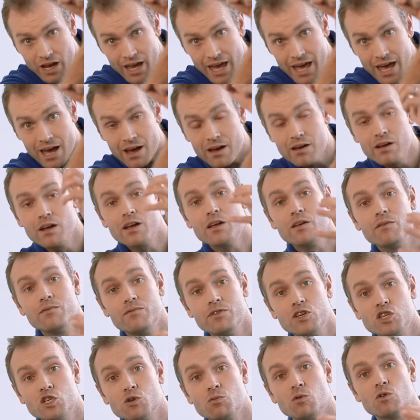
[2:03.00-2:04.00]
here,
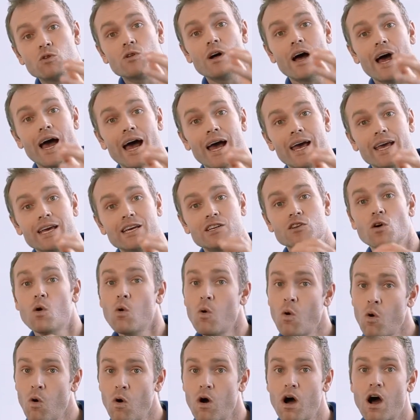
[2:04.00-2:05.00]
visual aid.
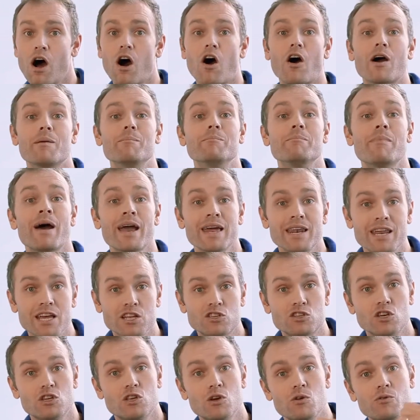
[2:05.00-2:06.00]
Or I may
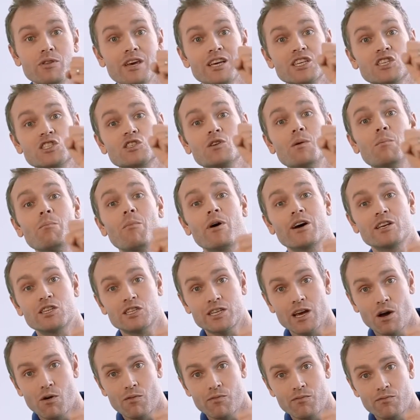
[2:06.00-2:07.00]
need to do this
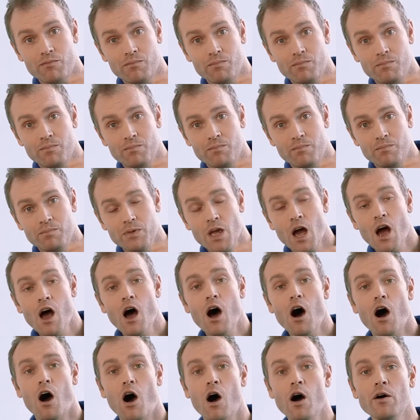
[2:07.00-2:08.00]
myself.
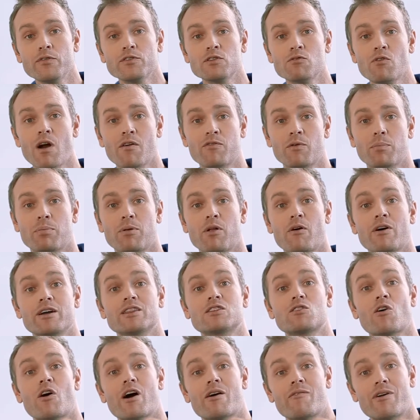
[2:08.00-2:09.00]
After I've
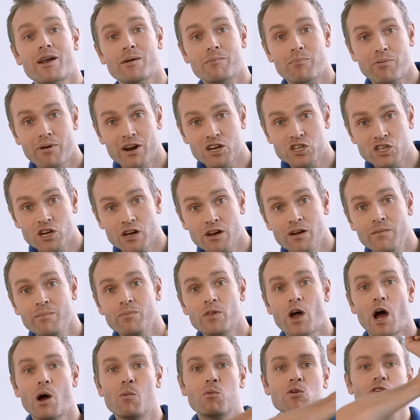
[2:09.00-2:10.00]
applied direct
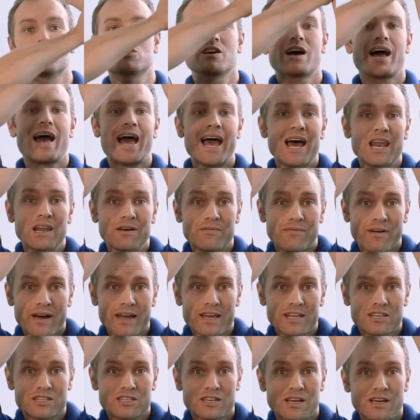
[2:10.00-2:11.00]
pressure, I want to
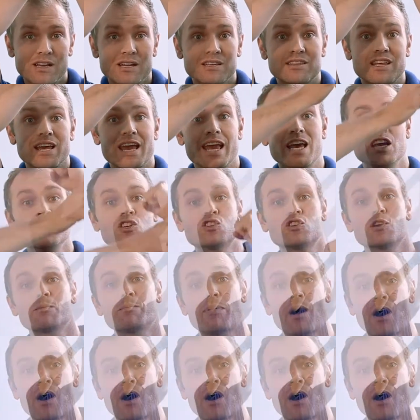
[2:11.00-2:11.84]
elevate the injured